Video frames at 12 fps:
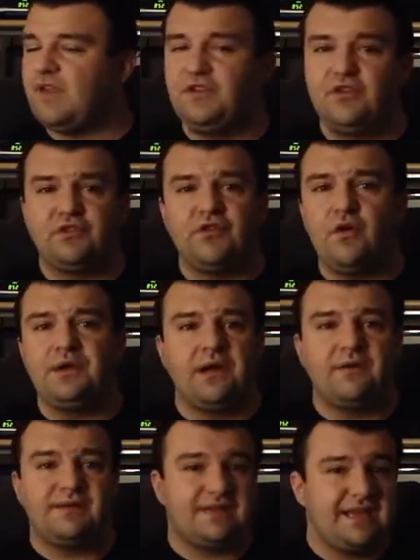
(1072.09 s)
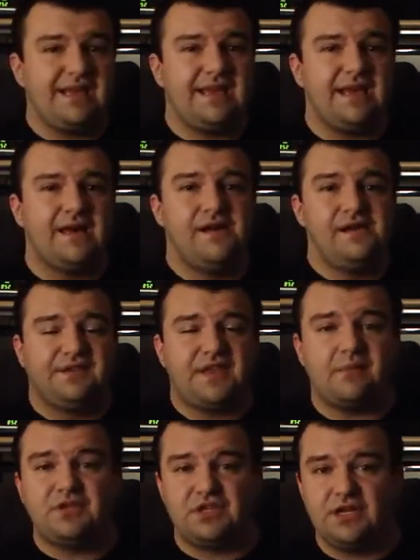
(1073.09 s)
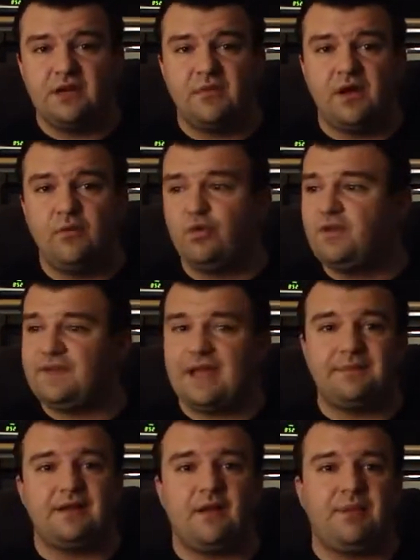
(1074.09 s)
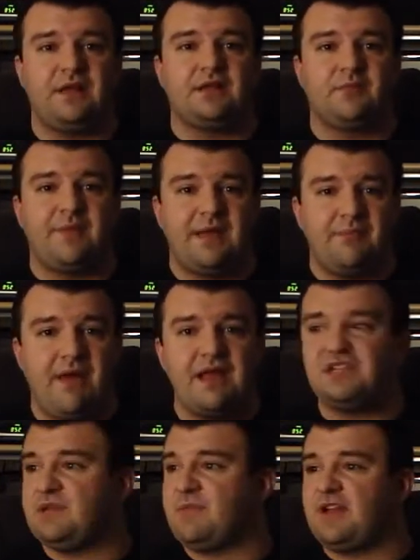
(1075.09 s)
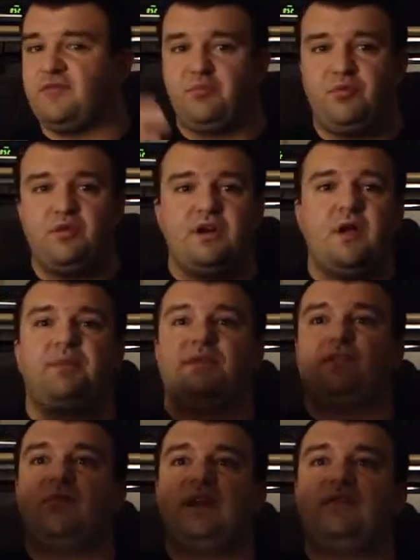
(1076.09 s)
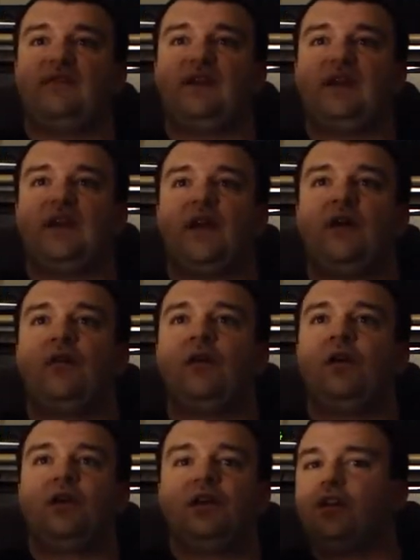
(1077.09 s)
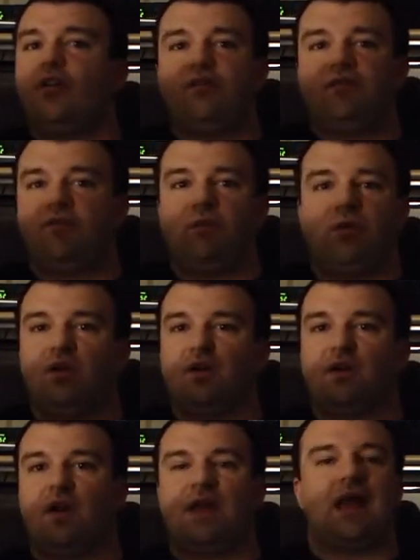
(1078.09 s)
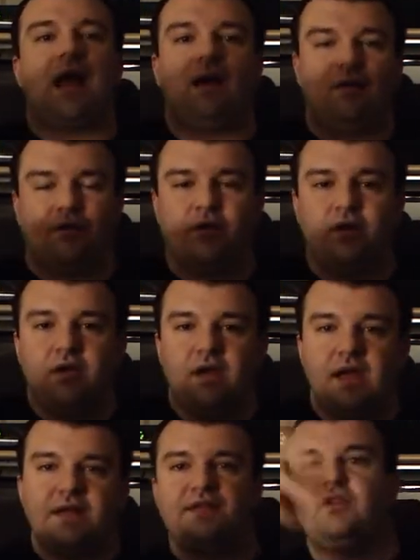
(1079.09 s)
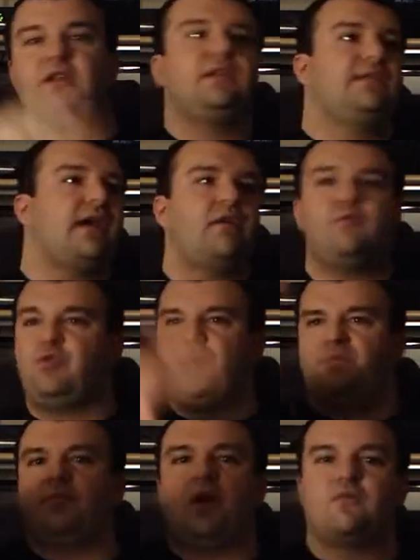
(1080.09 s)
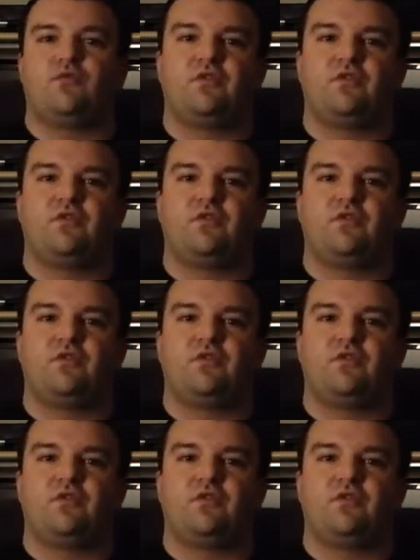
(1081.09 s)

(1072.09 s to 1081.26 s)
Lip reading: There's no guarantee that Machinima would have kept it up on their main page. They might have put it up as the main video, for an hour, and then taken it down and put up a Modern